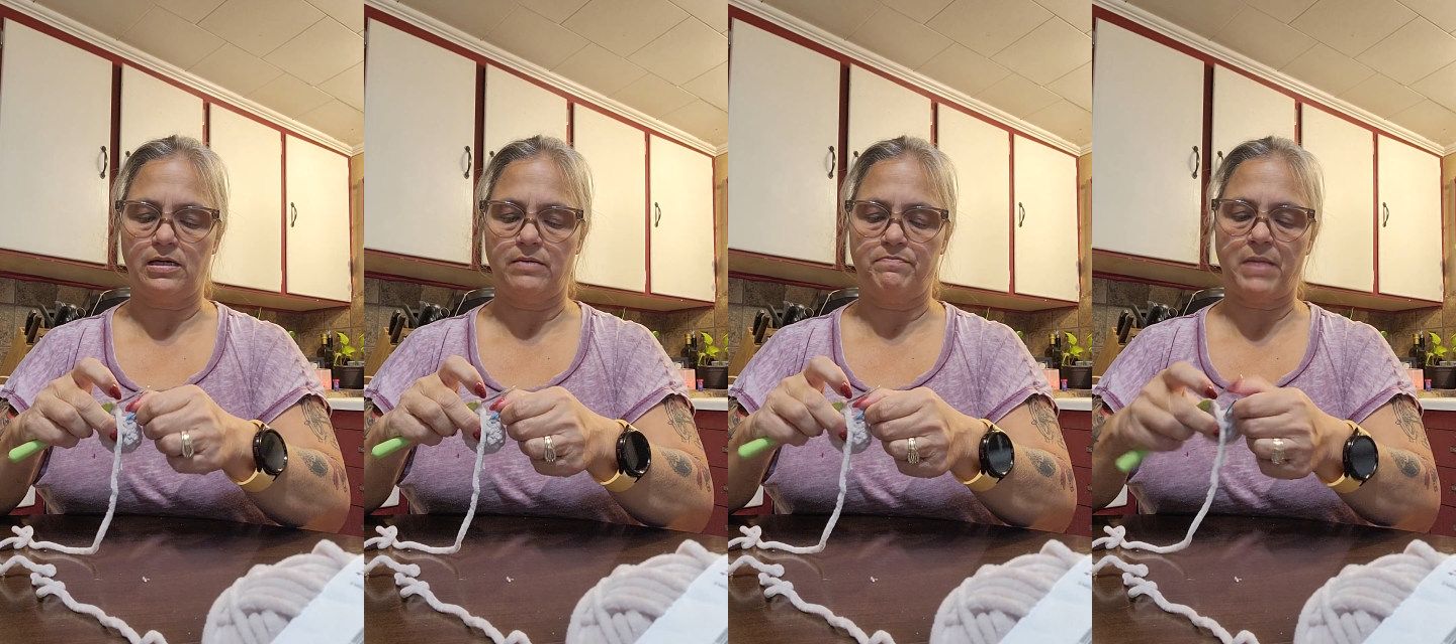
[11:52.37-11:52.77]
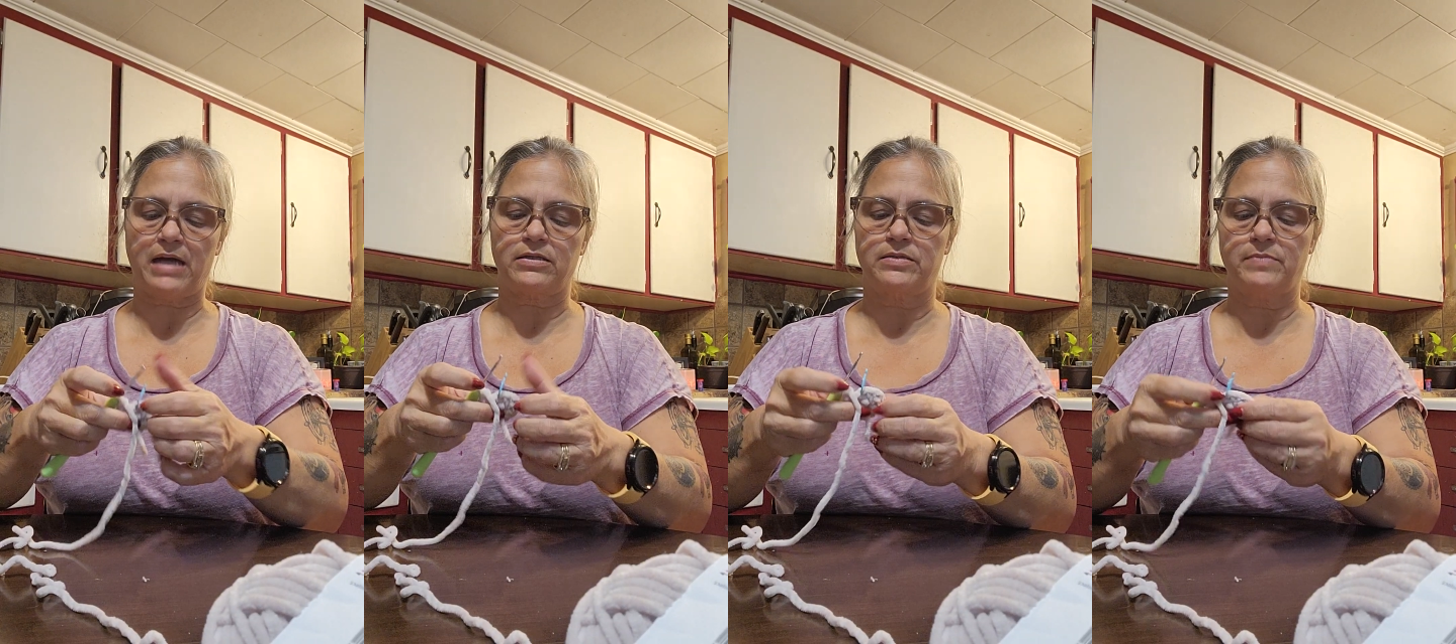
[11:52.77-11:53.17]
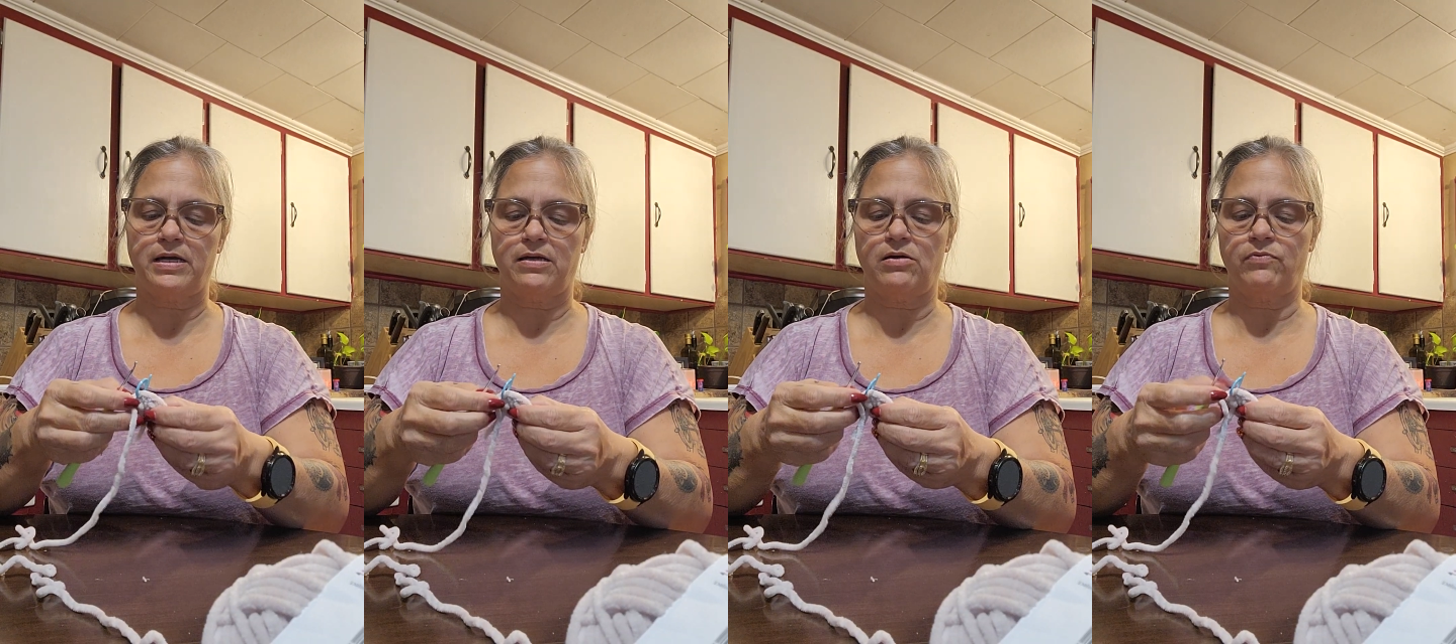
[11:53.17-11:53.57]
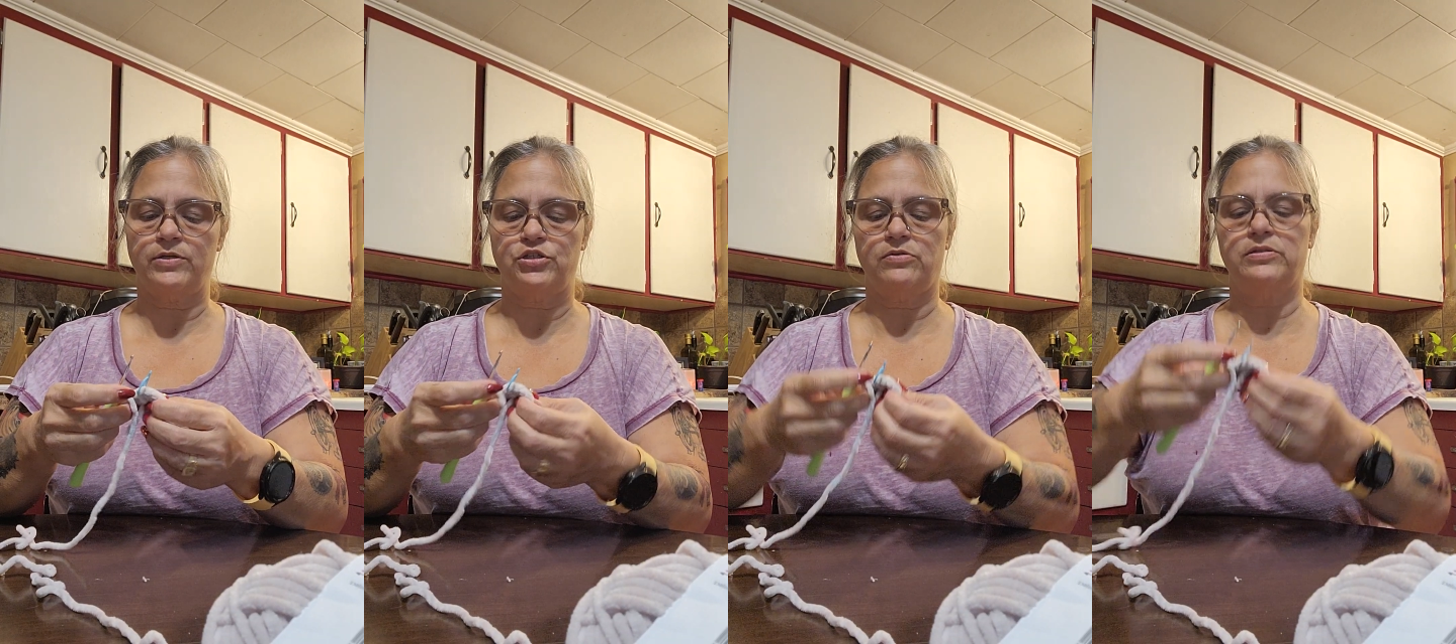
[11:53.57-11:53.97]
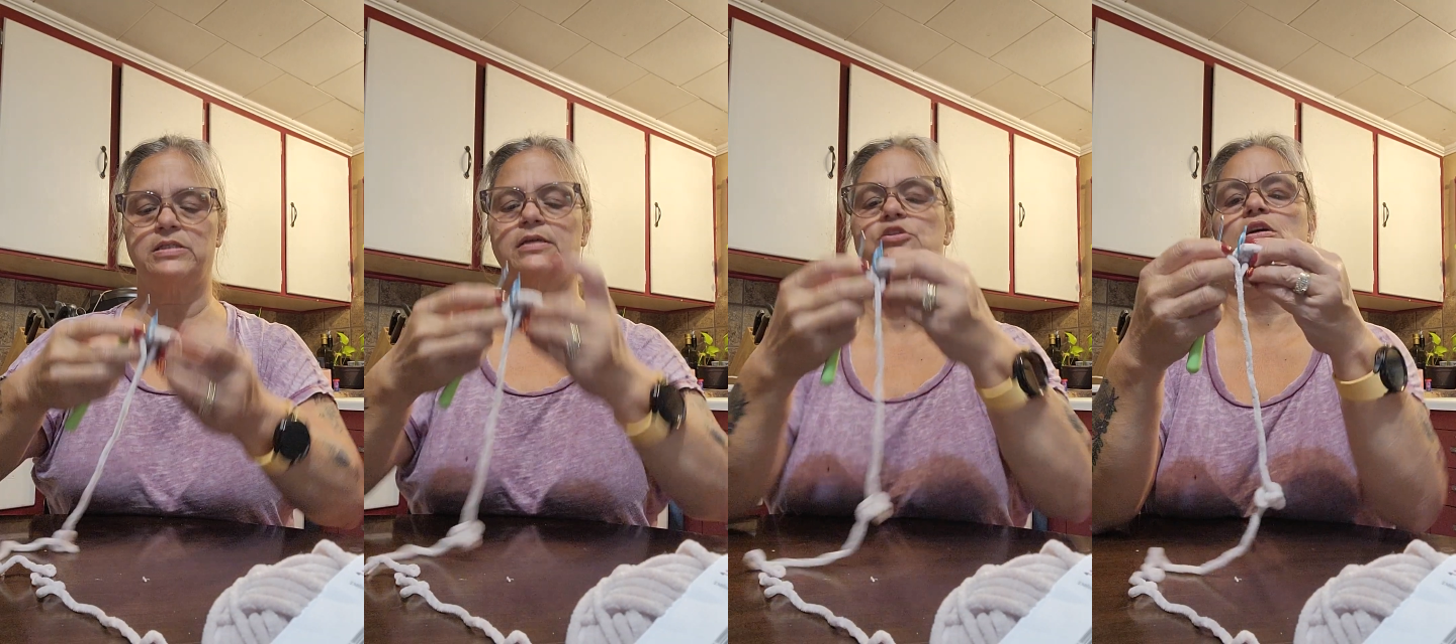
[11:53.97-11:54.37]
I am back to my original
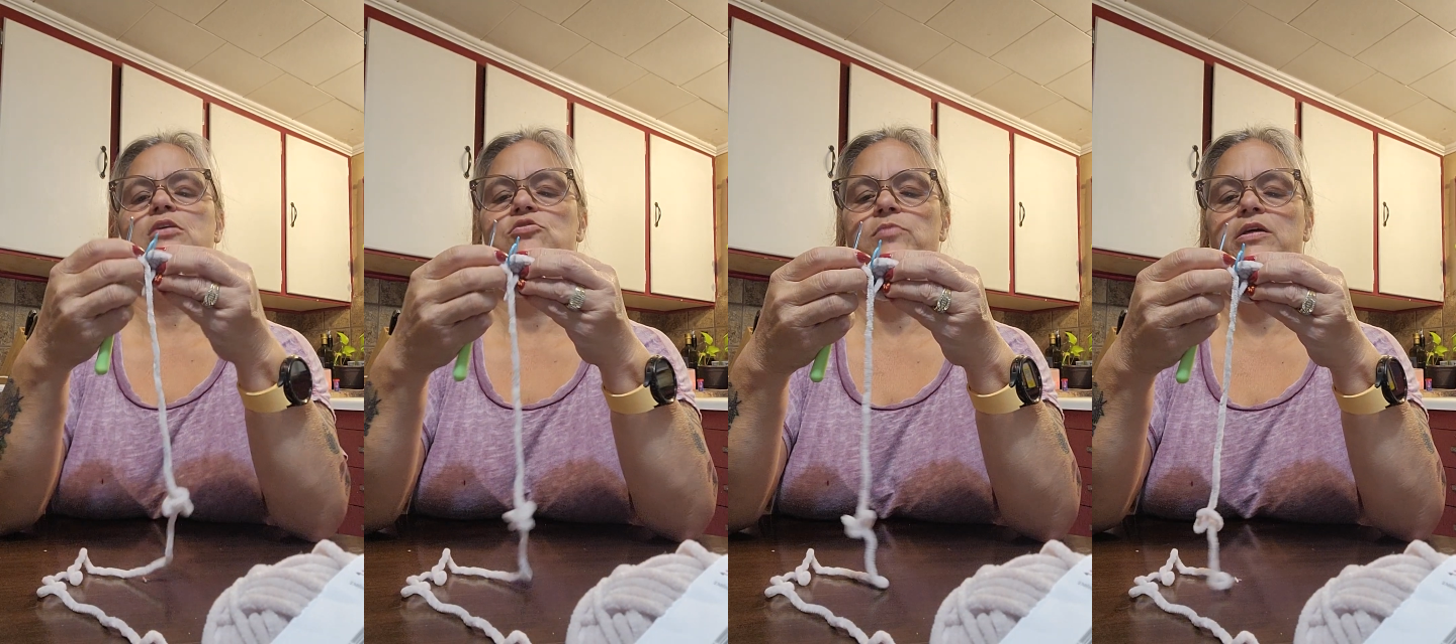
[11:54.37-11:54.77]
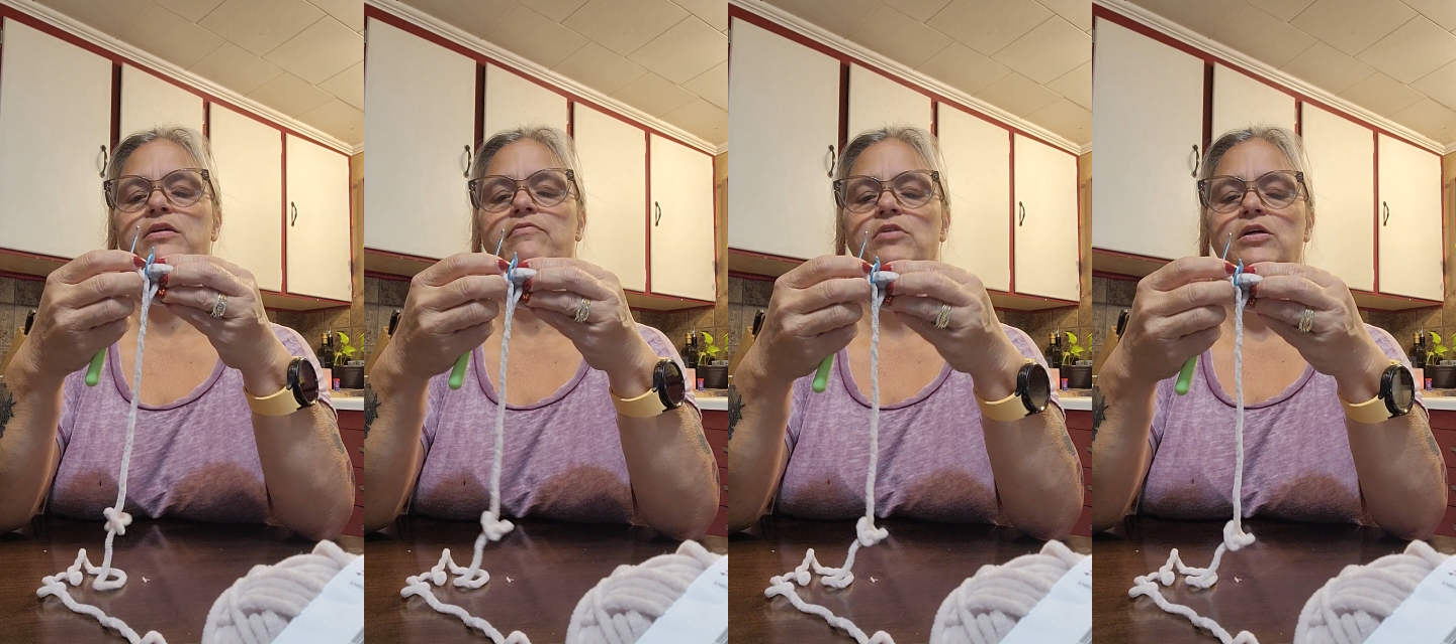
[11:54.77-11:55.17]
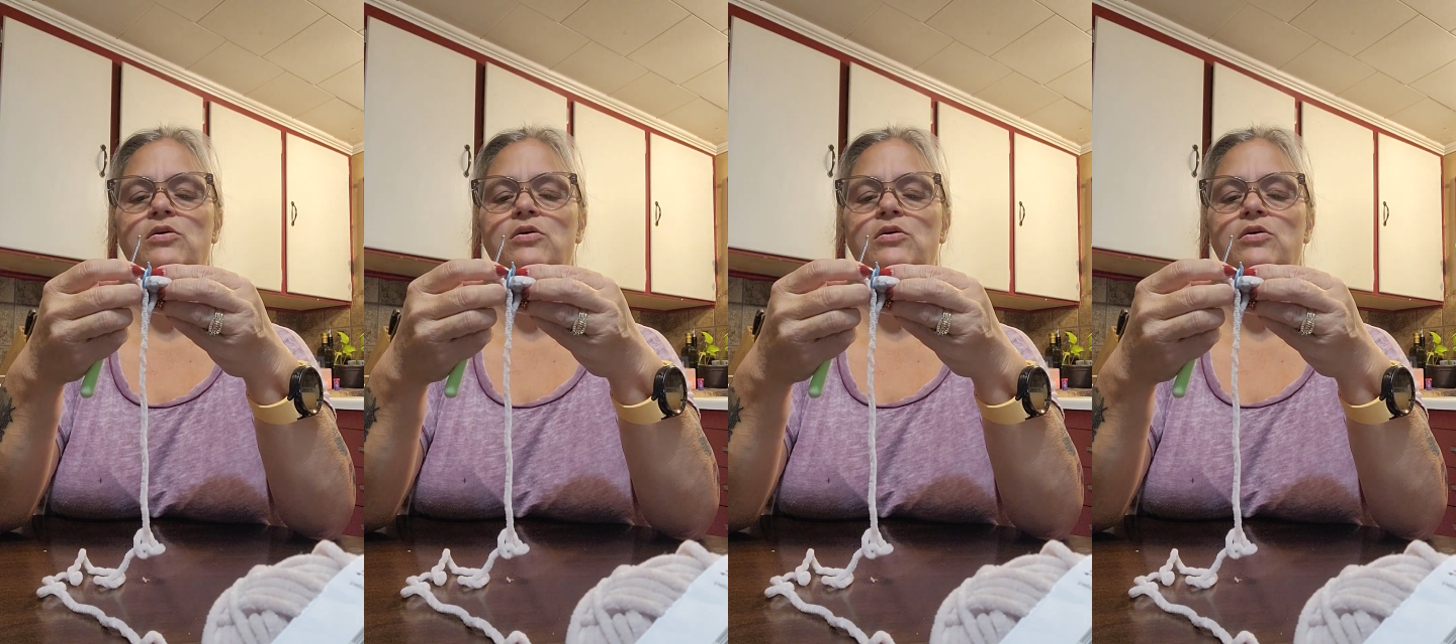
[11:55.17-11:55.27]
stitch, I do believe.